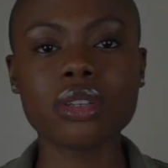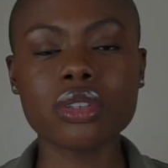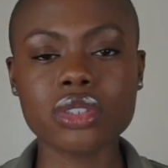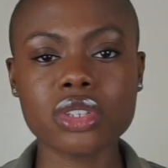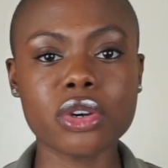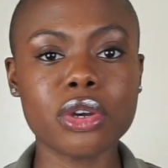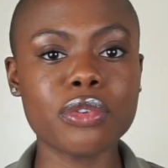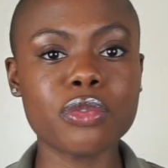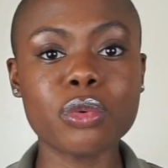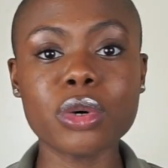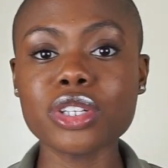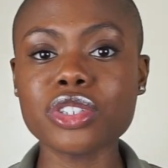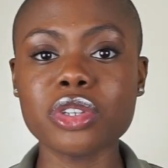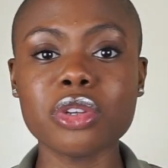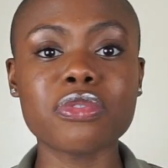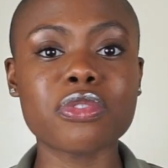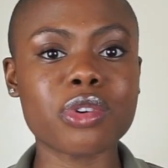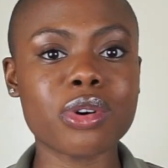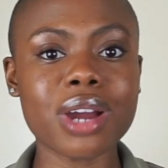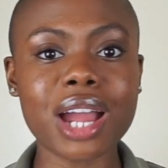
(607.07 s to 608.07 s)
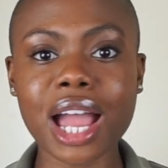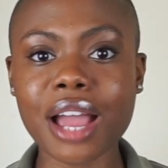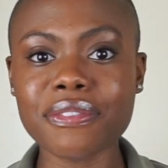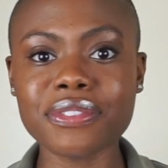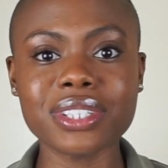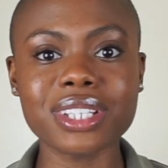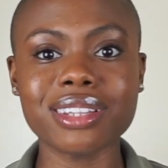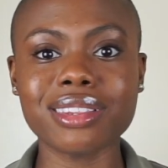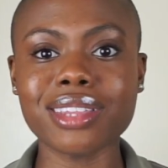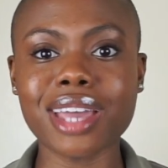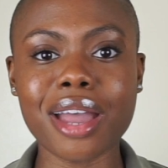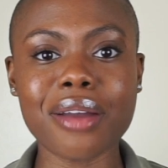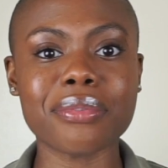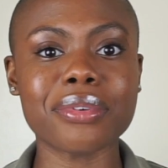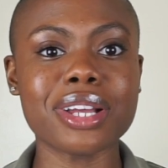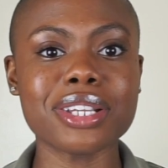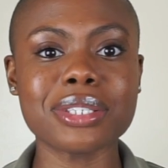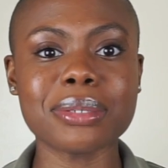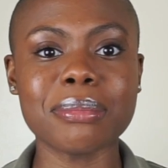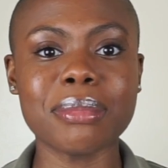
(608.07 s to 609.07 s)
So if once you've crafted that
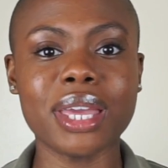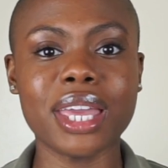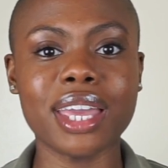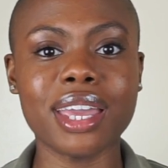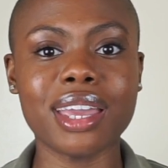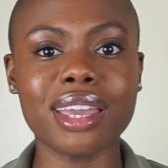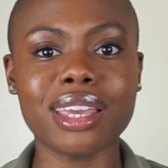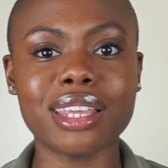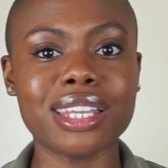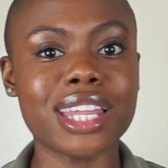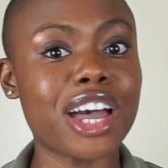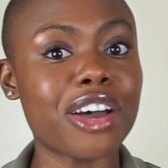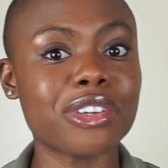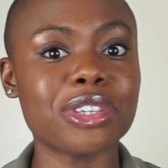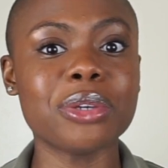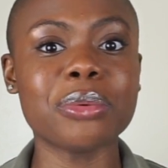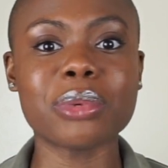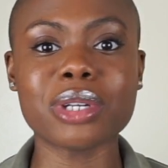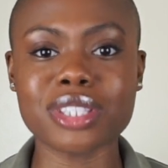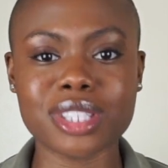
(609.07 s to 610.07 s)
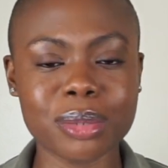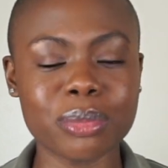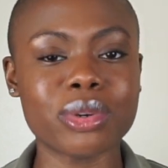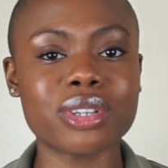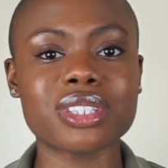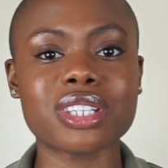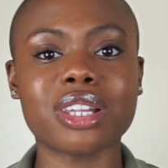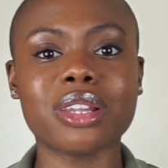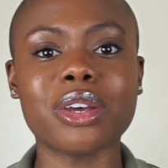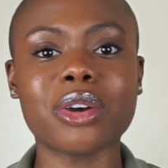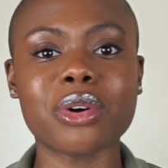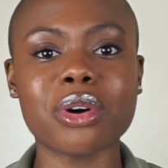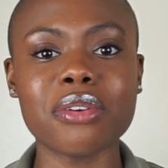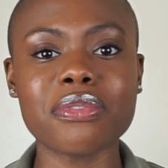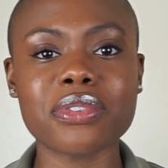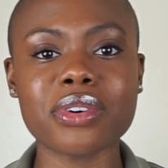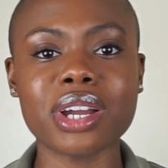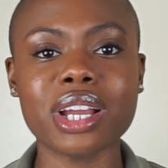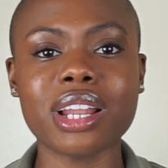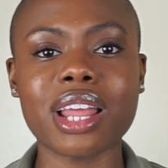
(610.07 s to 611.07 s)
resume and now you want someone to look
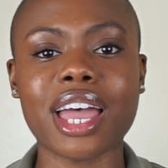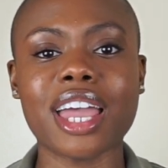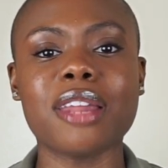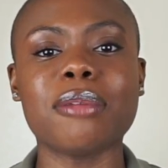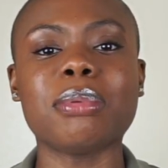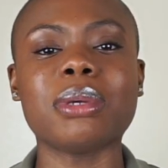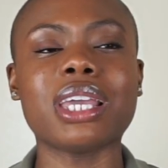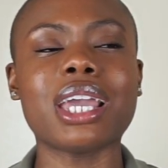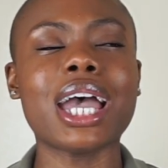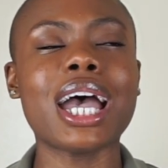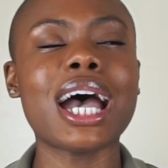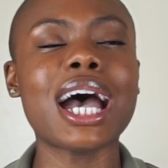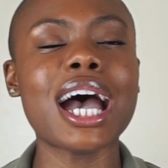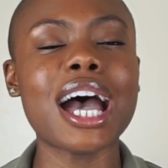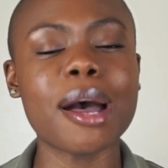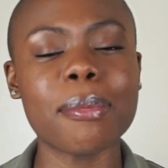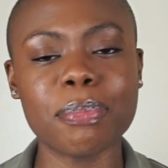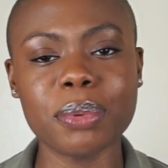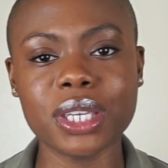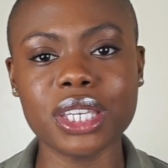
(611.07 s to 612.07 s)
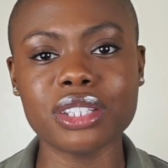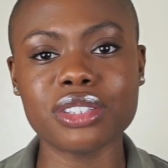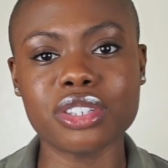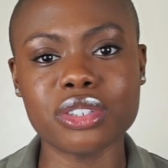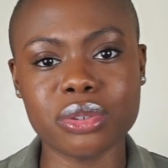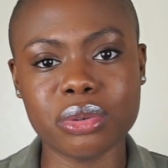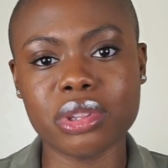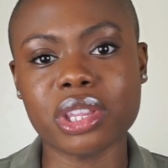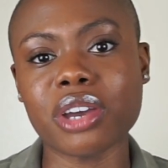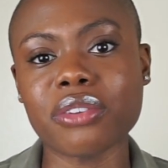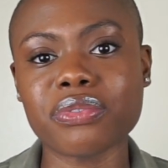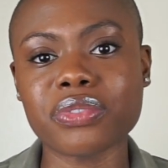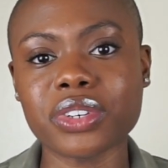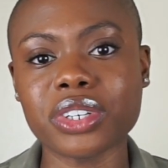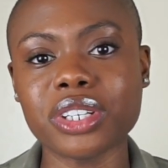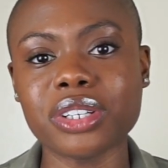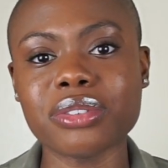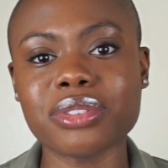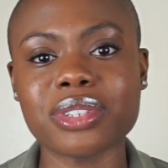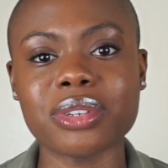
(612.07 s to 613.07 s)
over it, I'd be happy to do that for
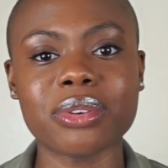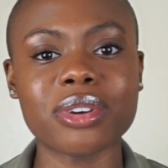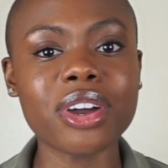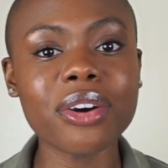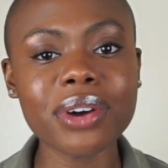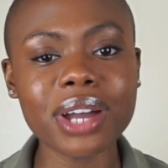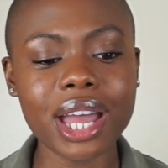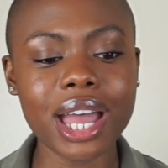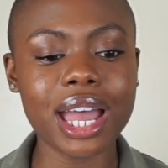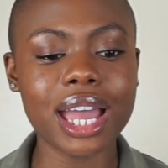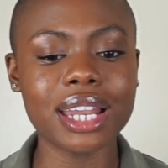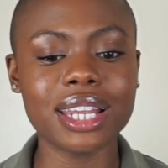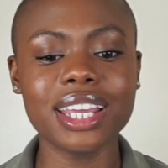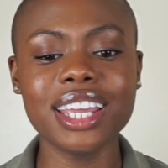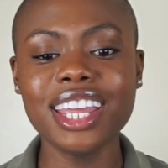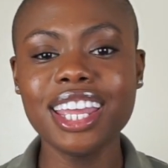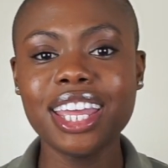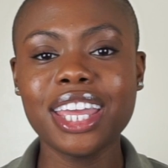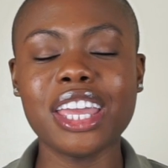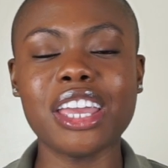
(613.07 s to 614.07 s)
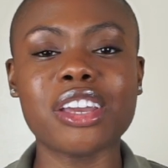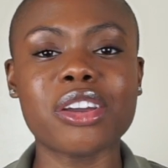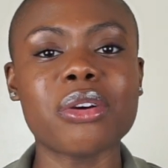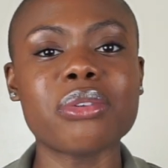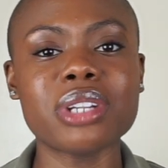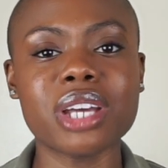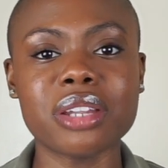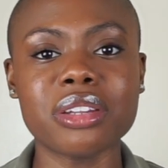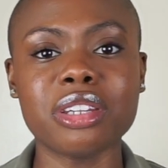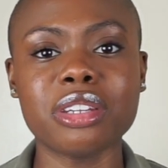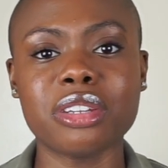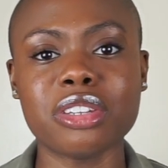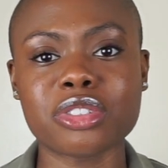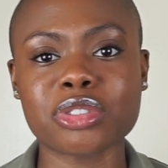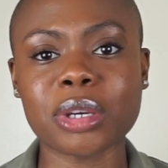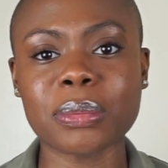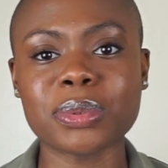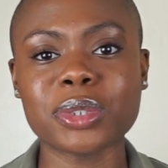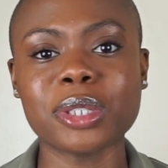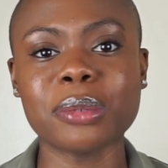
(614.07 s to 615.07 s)
you. So go ahead and go down in the
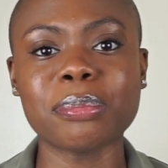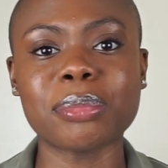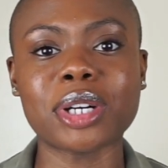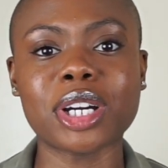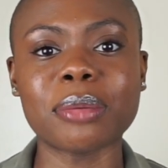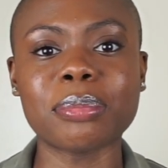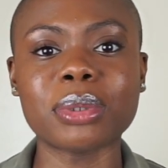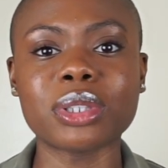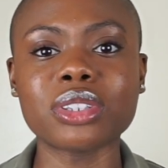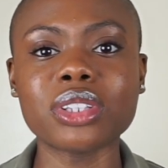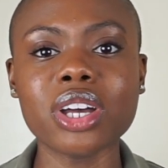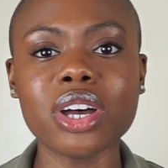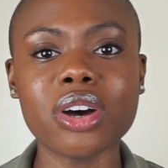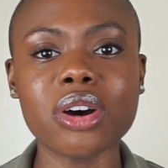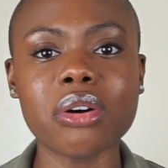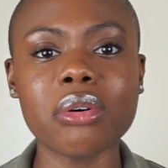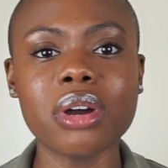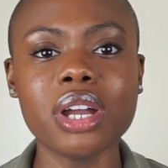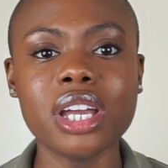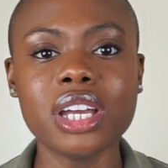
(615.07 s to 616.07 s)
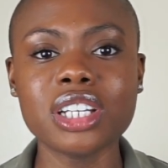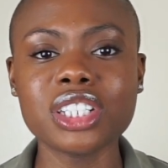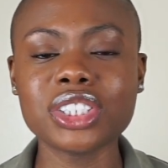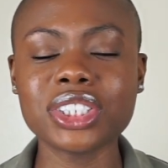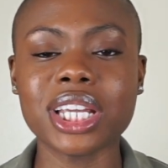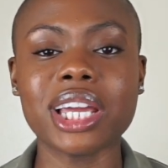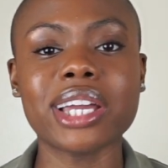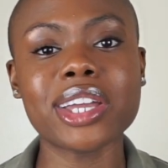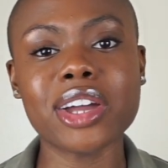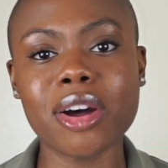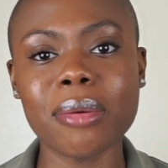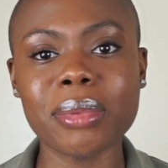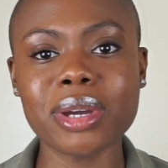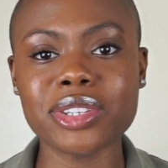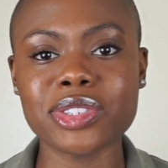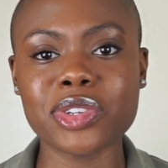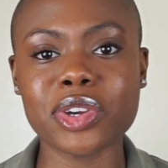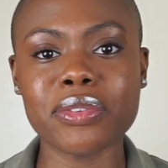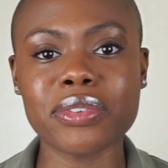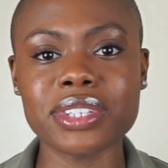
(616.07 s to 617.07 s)
description bar below, check out my
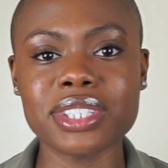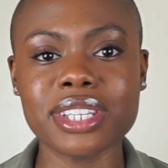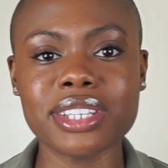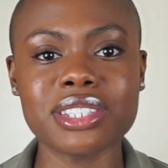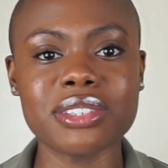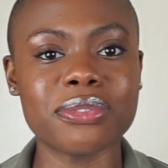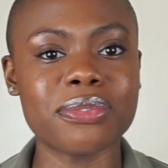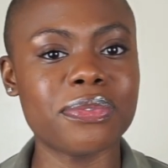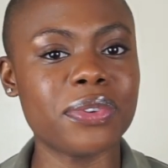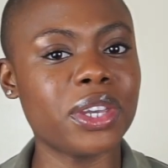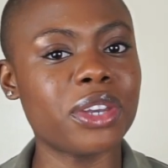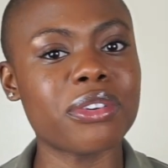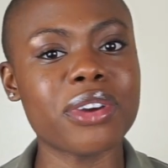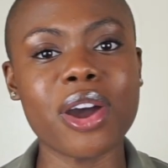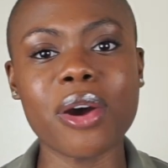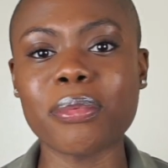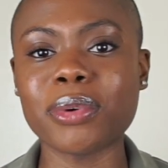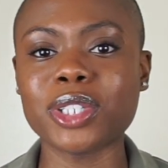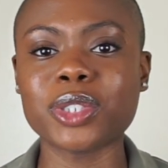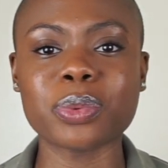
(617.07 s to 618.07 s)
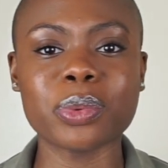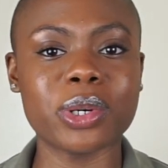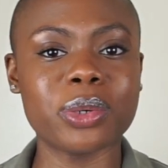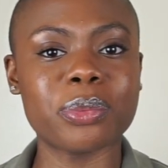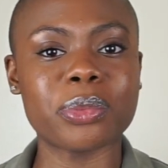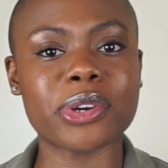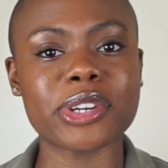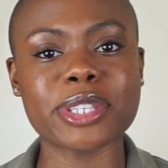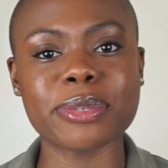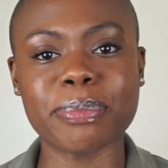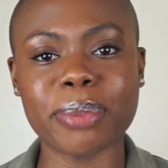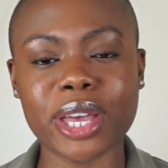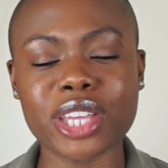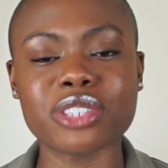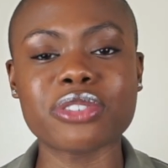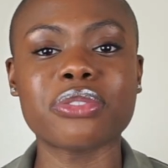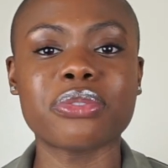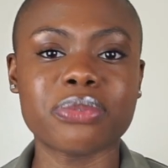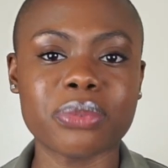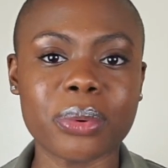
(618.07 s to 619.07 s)
services, and figure out which one works
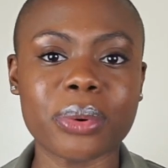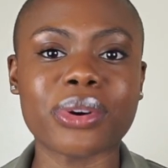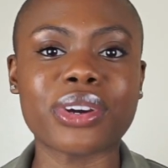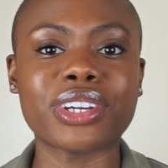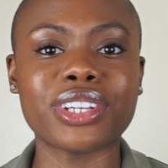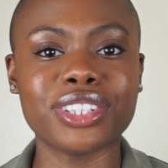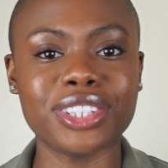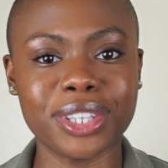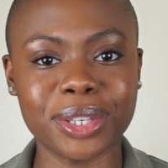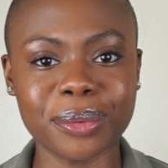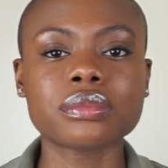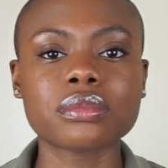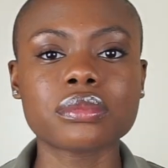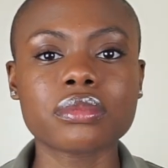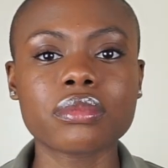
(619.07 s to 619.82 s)
best for you.